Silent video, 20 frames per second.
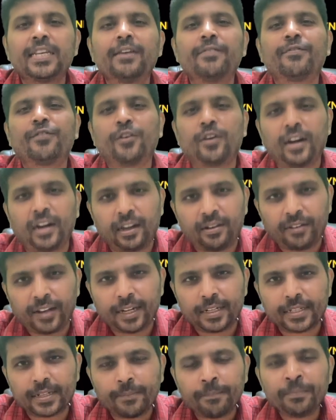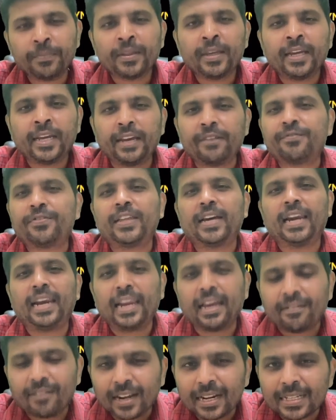C4 levels. If the
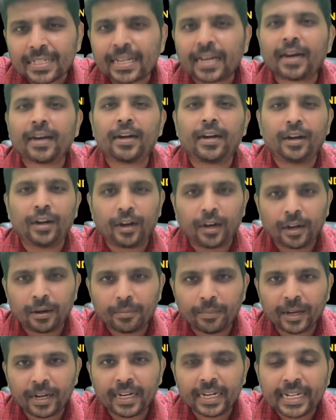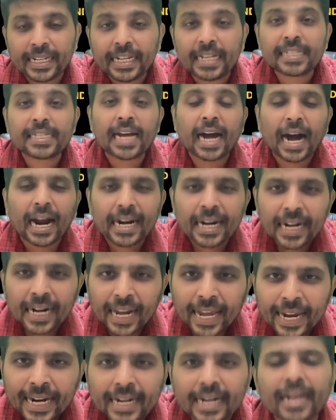levels are normal, it is
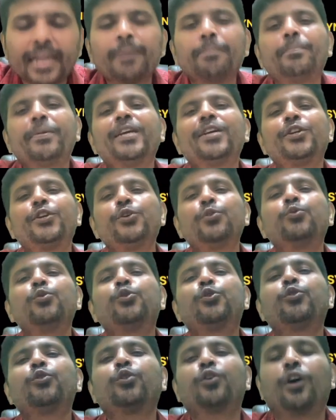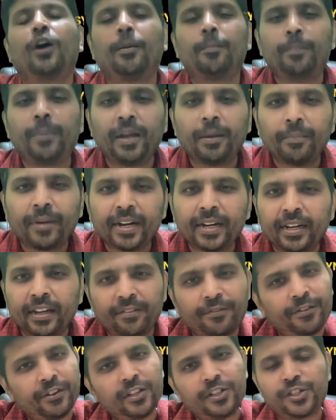unlikely be due to complement
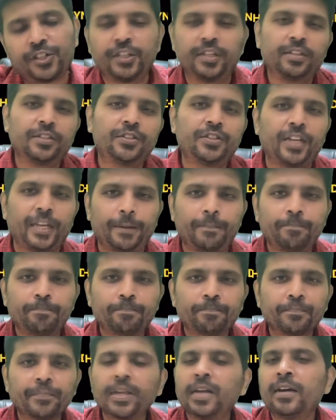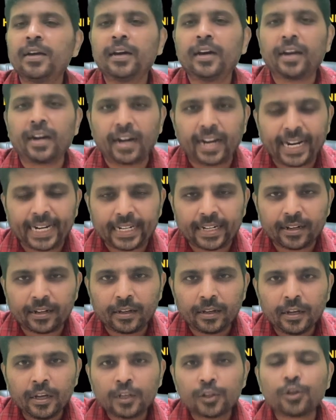deficiency. Right.
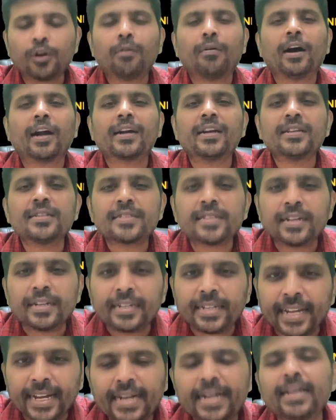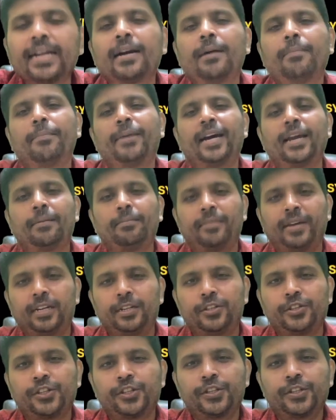So what is the 10
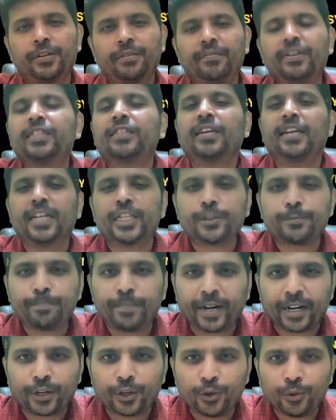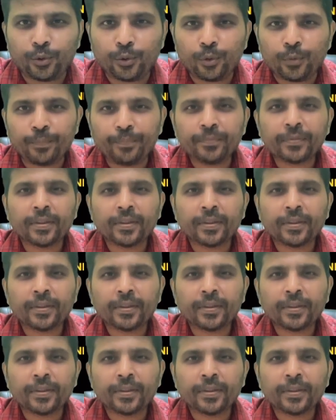commandments with respect to